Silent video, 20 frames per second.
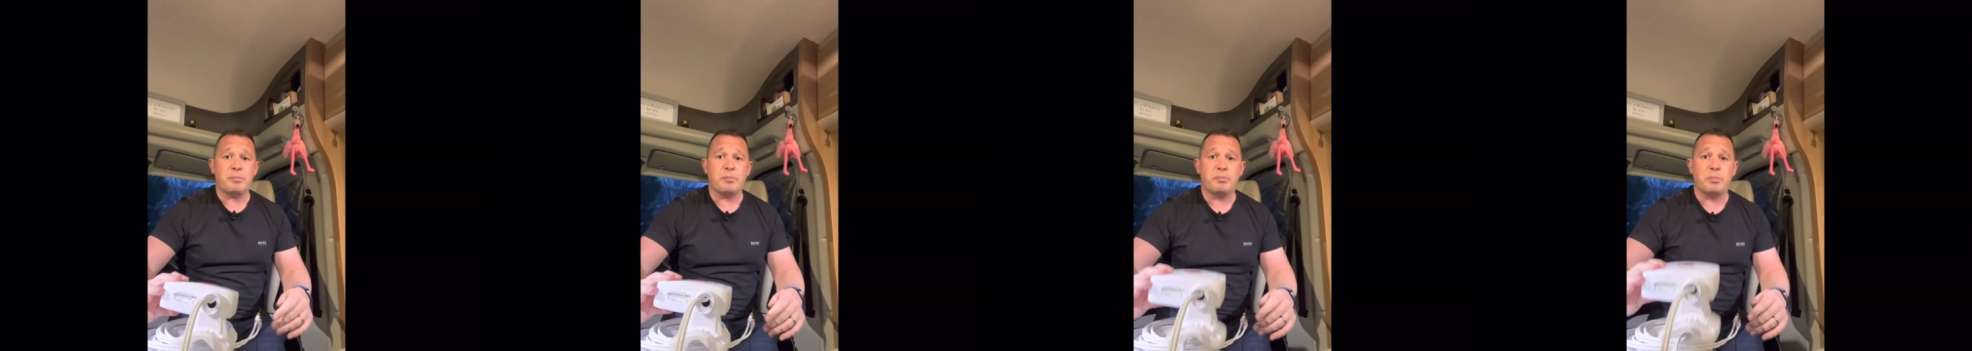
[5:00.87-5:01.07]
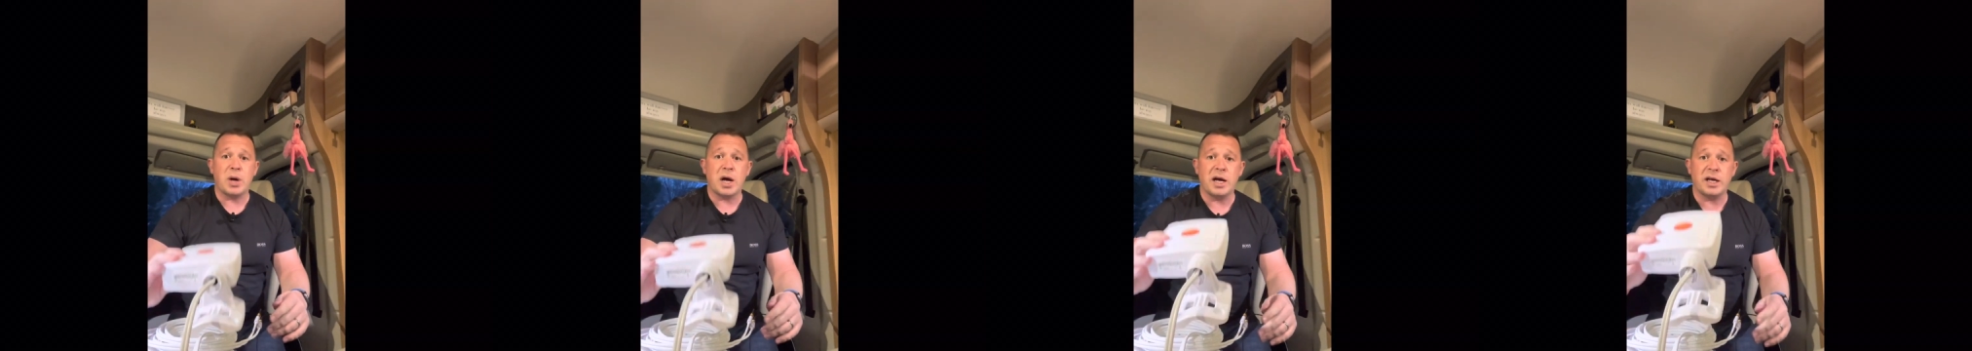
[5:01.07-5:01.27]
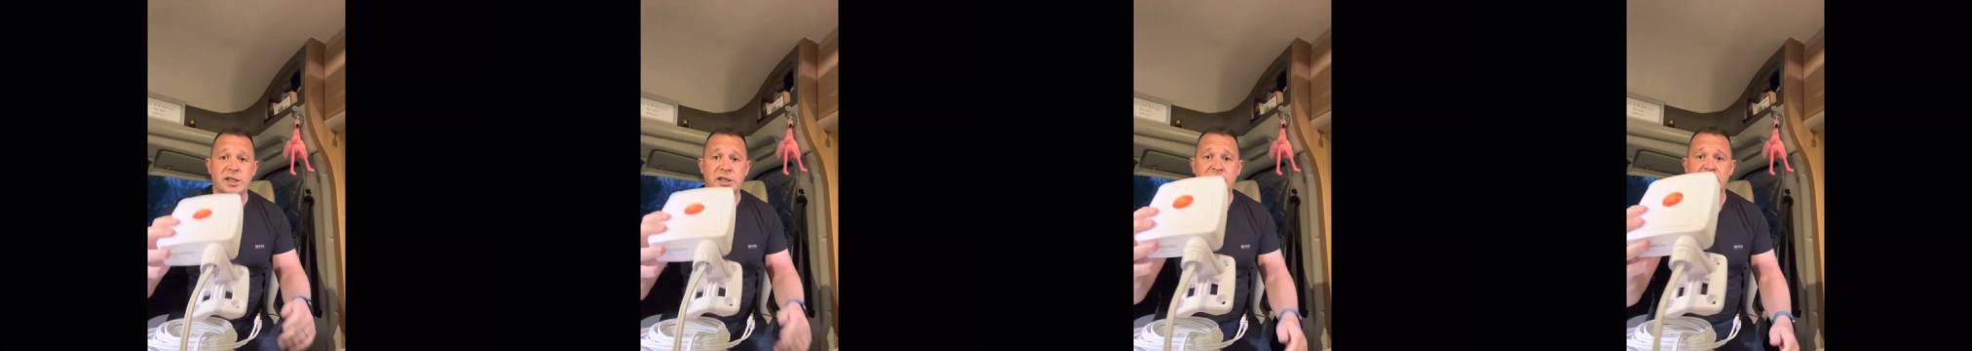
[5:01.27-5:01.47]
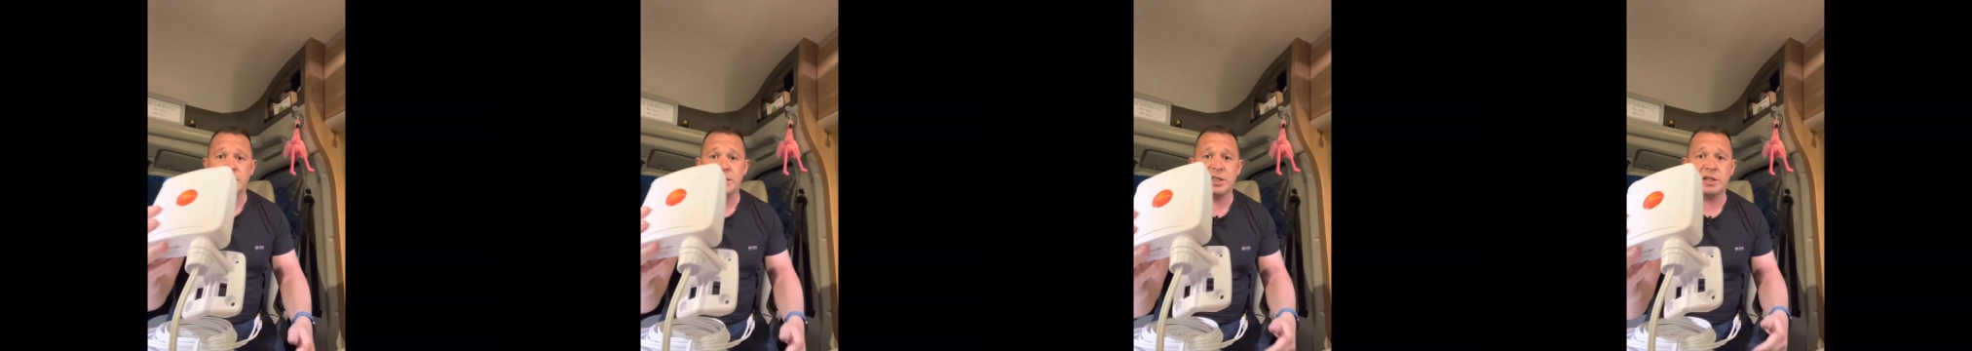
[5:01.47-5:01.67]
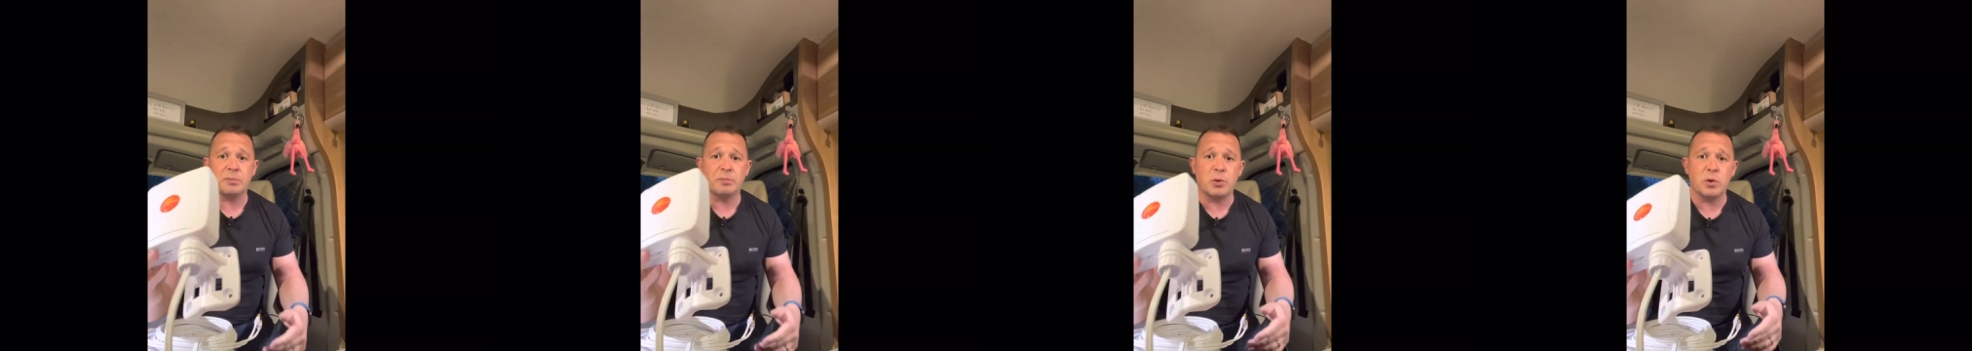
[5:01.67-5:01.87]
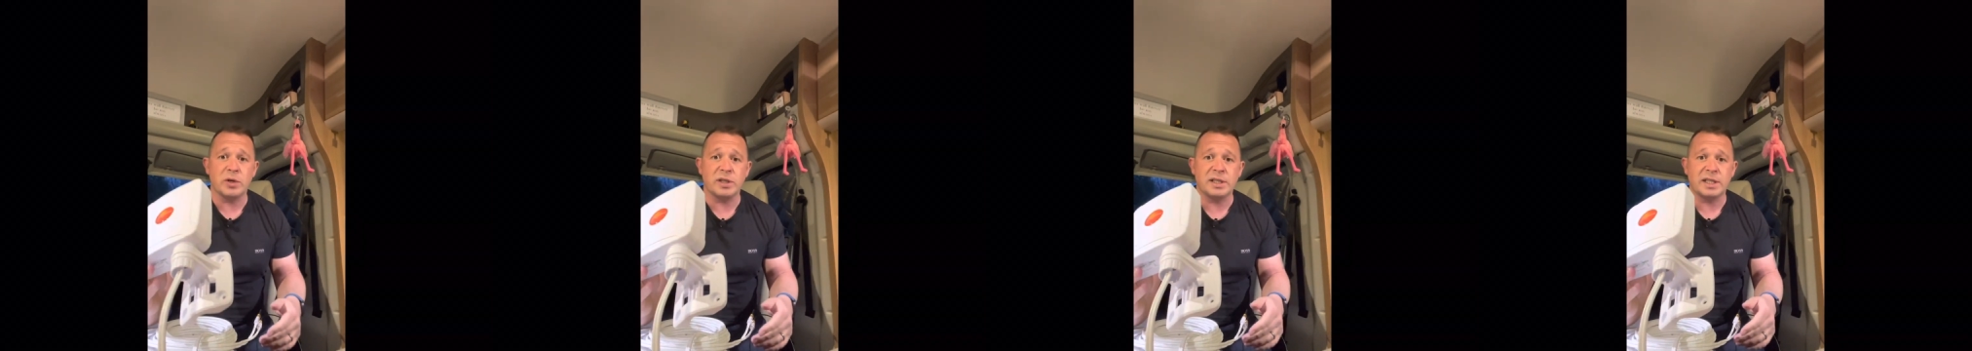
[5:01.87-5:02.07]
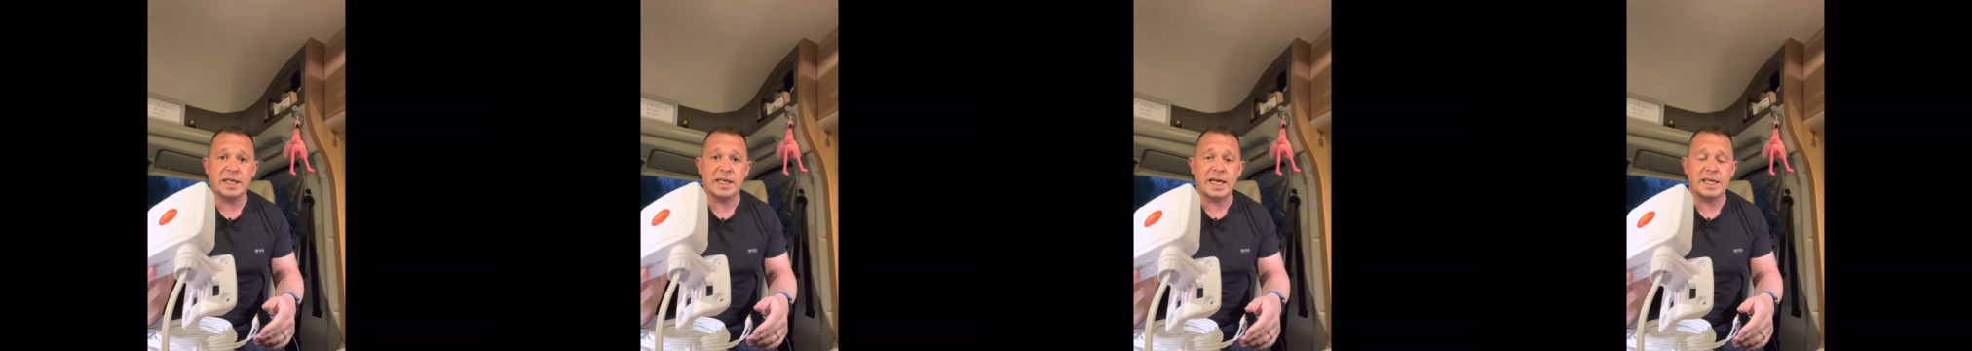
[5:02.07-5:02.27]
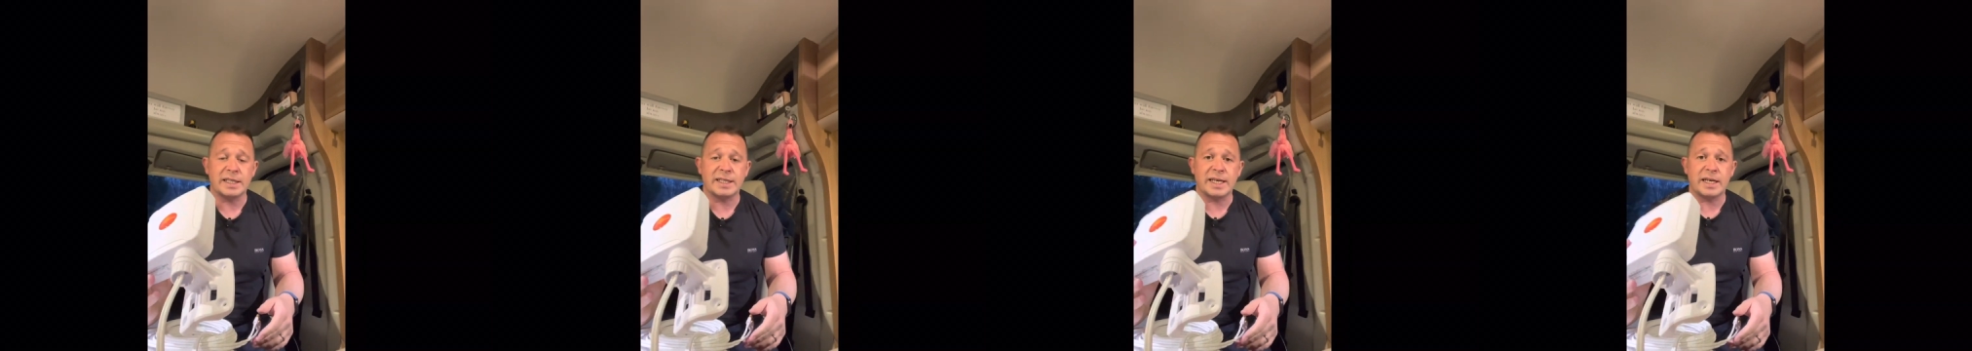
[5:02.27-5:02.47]
purchased the pointing
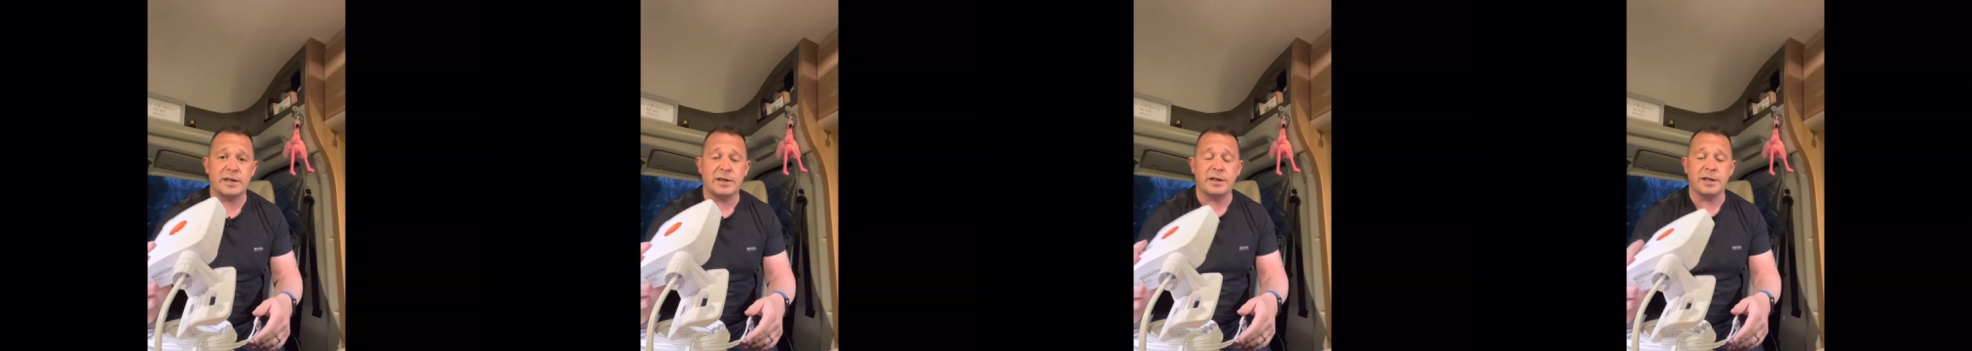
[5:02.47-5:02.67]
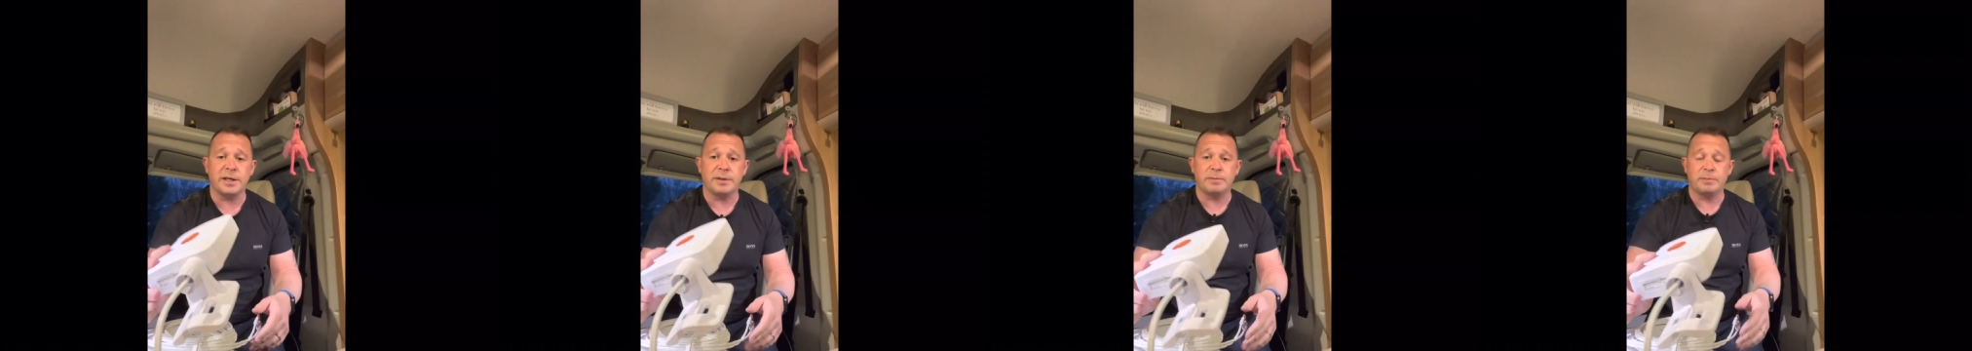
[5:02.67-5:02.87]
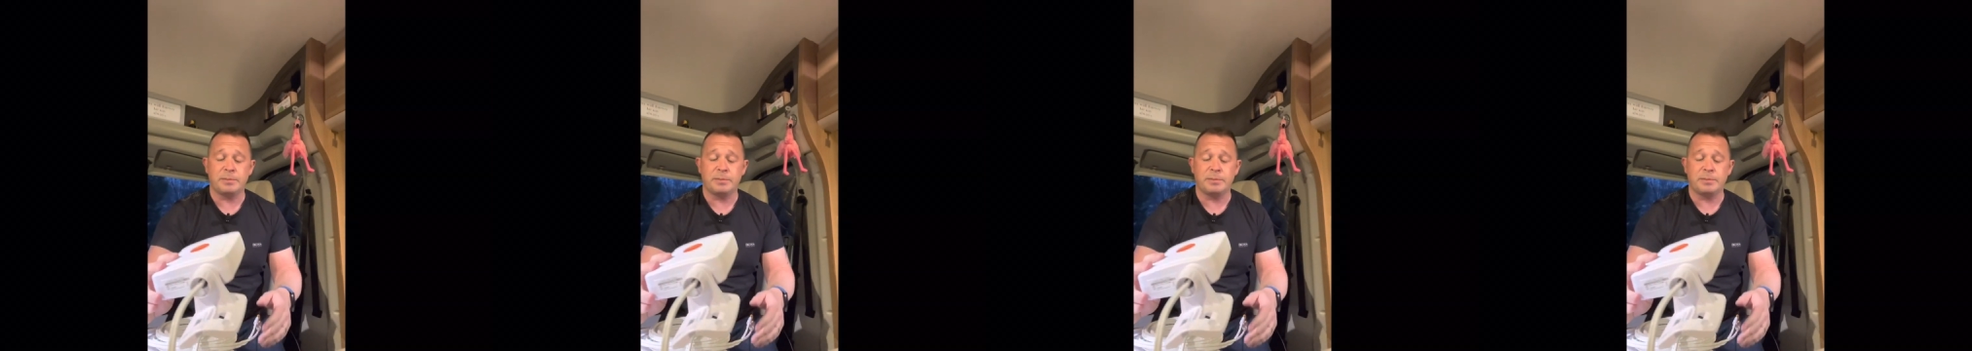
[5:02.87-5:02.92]
antennae